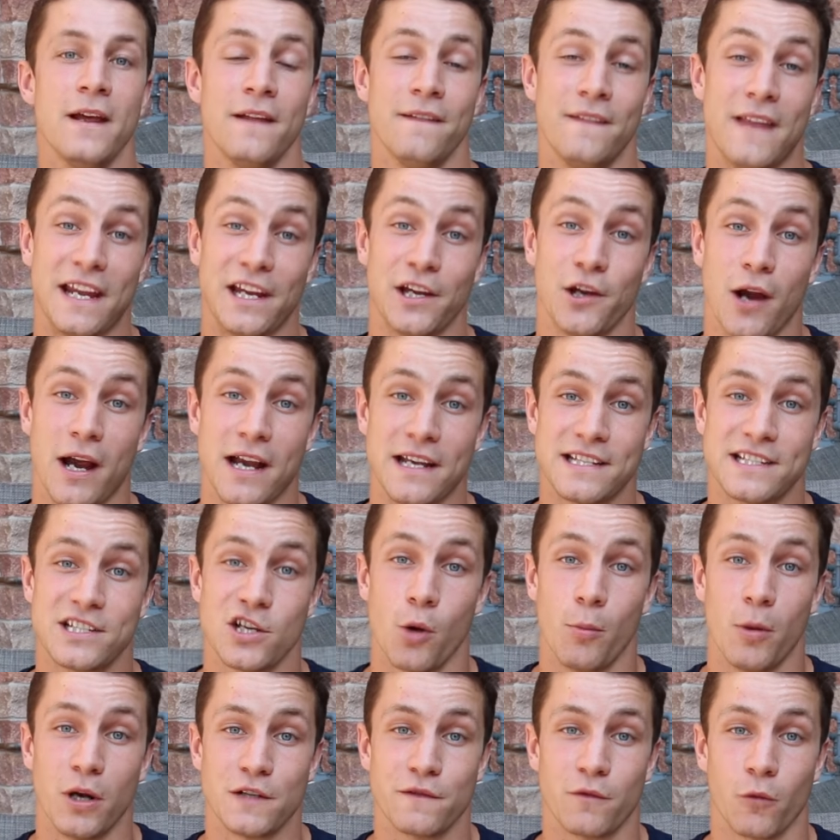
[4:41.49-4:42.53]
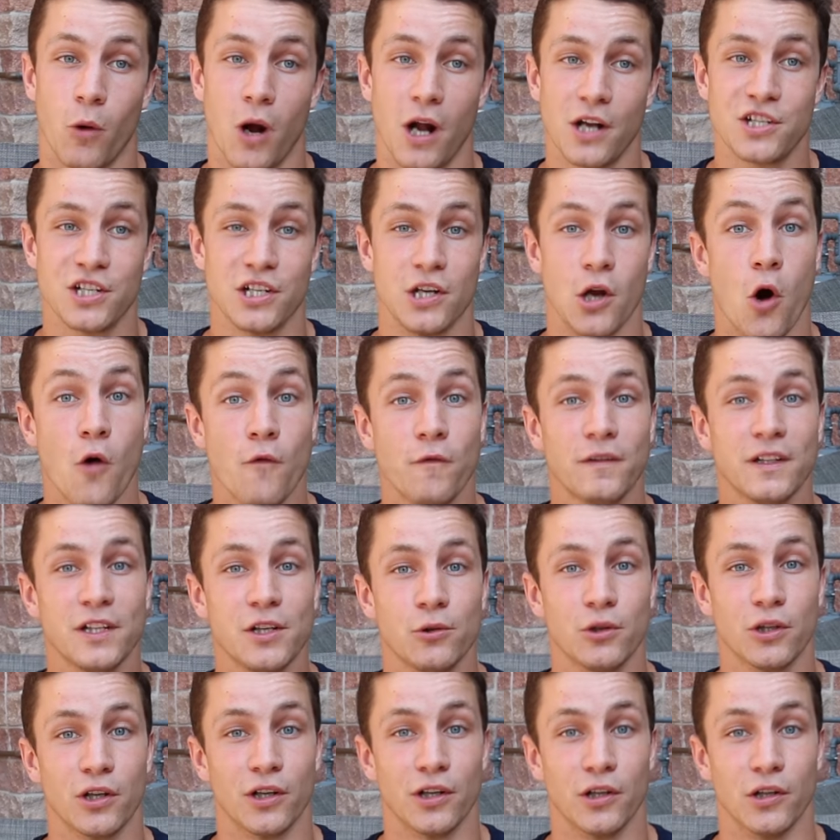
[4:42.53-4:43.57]
Thank you guys so much for watching. Hopefully you
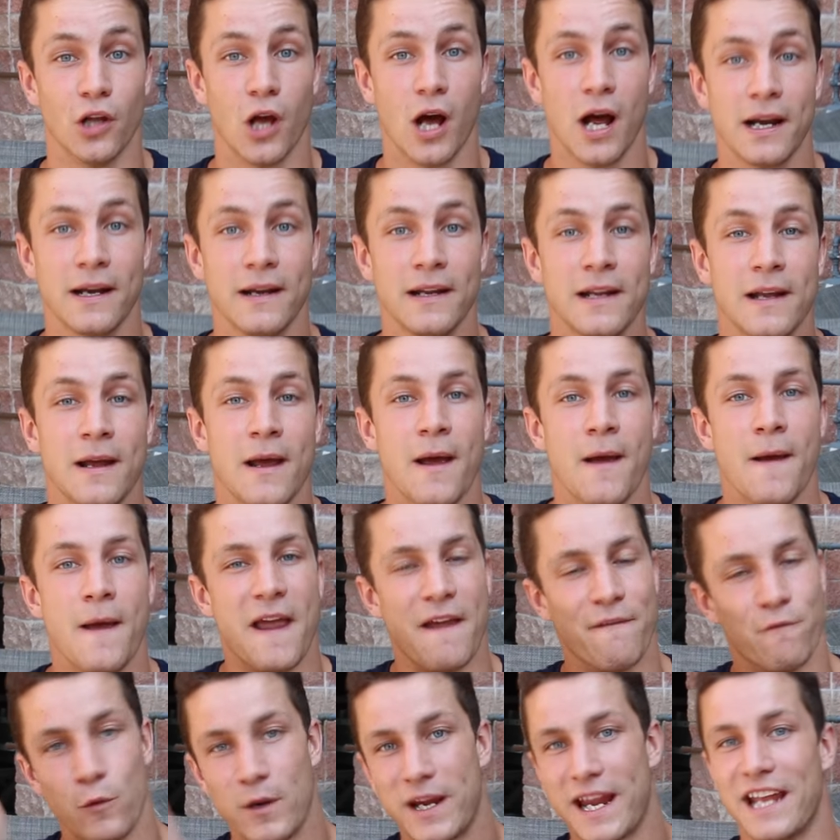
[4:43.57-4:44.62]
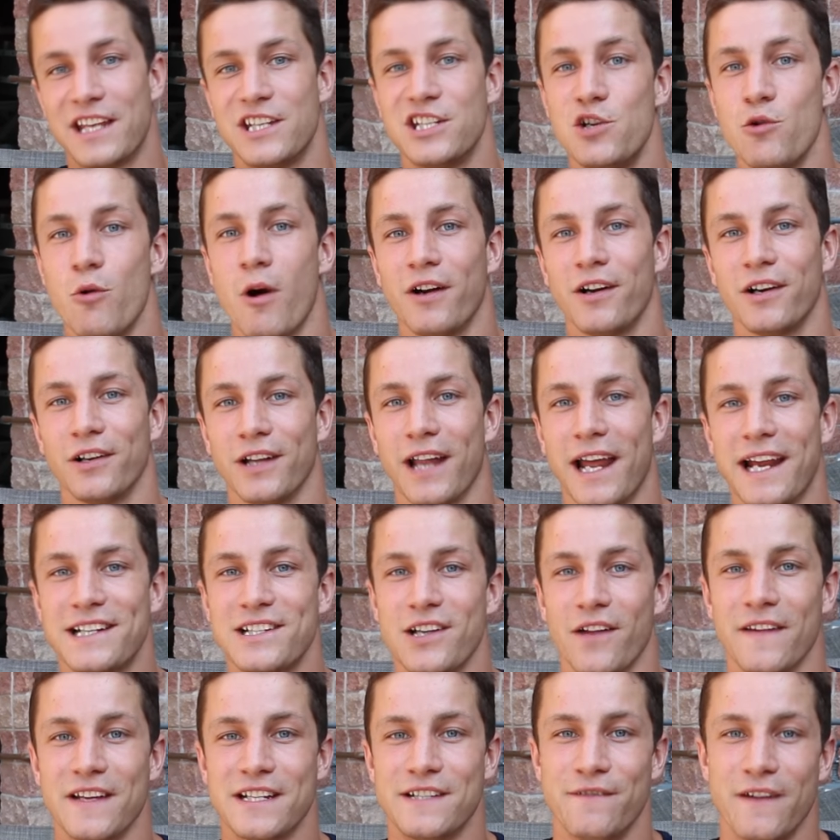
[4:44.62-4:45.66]
learned a lot. If we get 200 likes
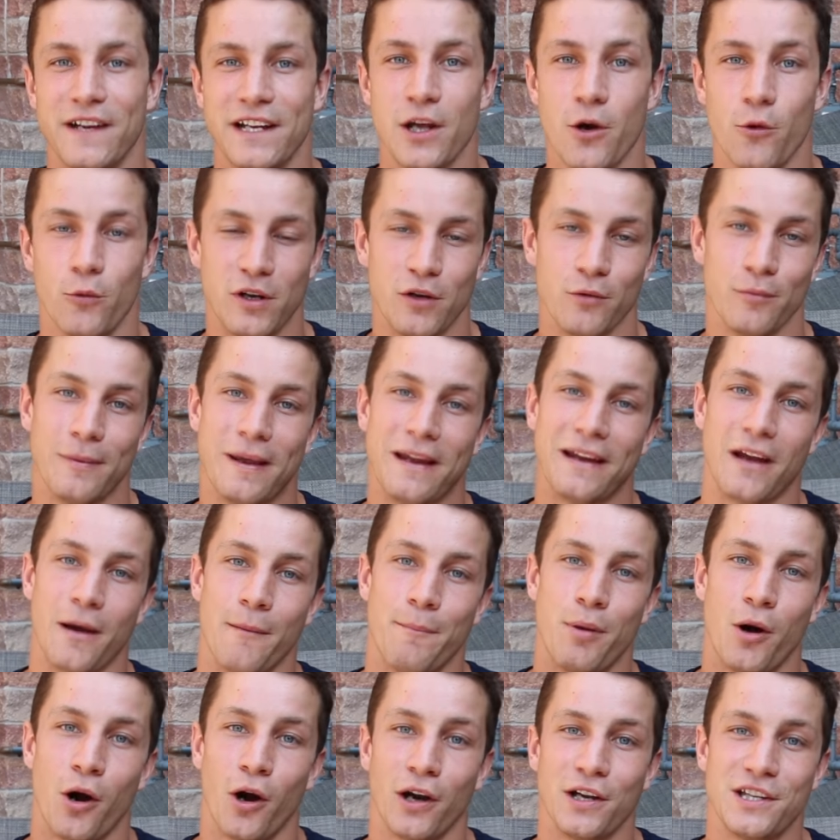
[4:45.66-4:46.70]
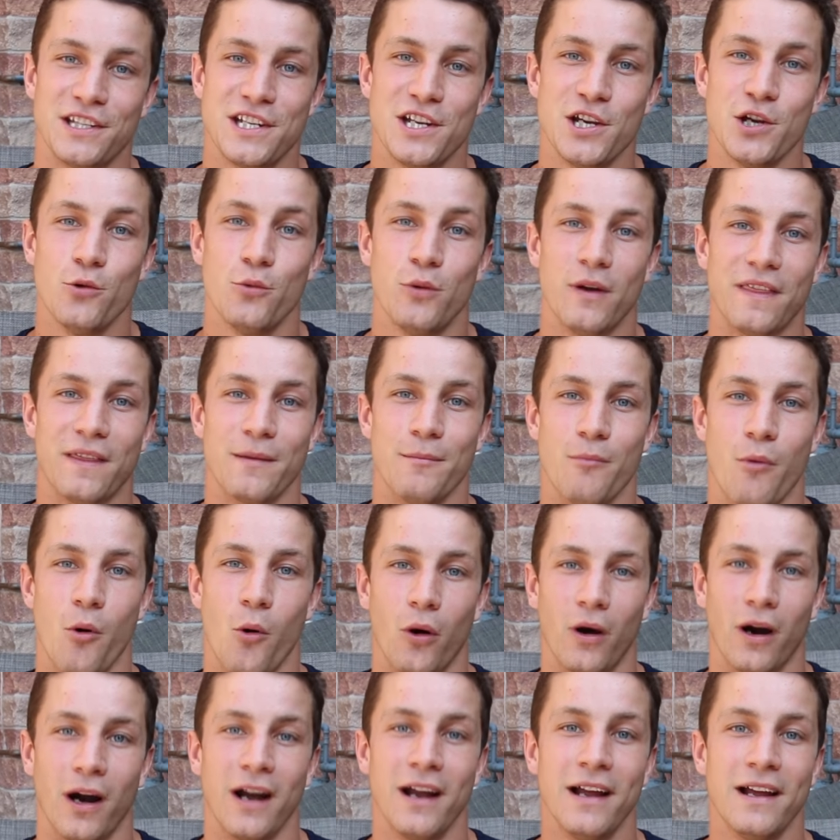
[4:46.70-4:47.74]
on this video, we will make a part 2 with
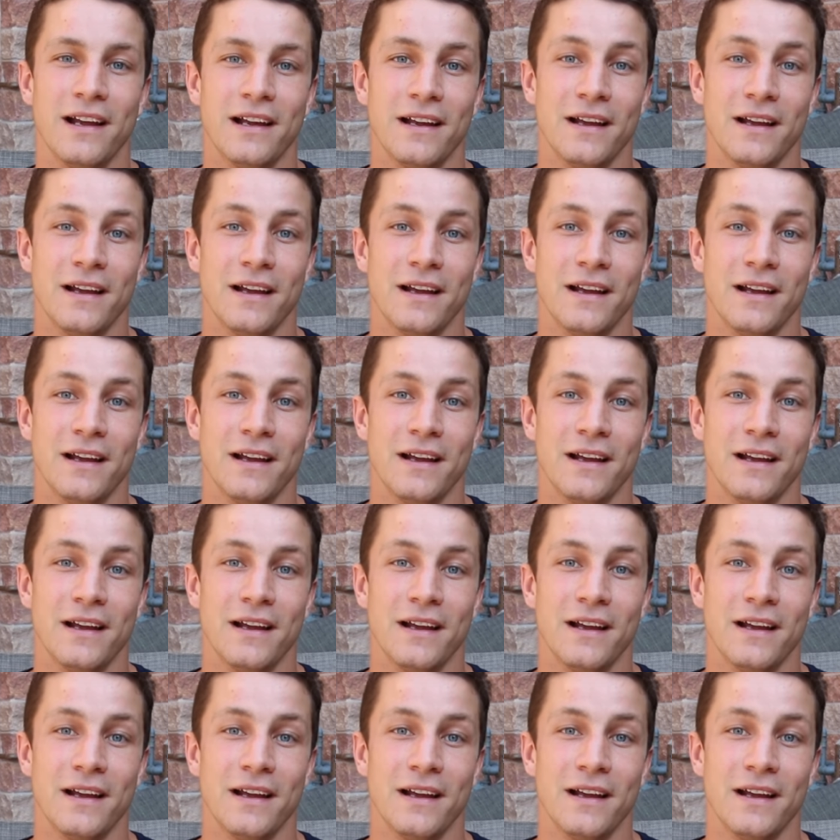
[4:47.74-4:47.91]
more